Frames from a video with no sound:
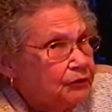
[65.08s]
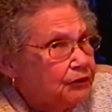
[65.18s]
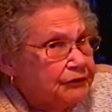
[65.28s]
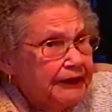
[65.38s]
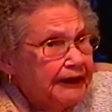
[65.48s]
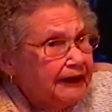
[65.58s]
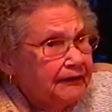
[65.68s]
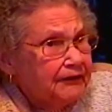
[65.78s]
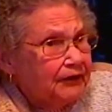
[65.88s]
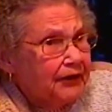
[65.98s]
Oh, your
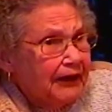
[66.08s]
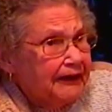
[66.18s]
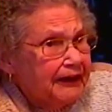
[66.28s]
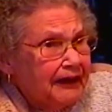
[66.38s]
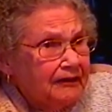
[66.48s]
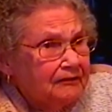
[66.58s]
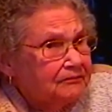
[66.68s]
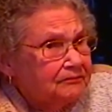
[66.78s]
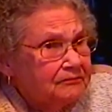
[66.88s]
dad, your granddad.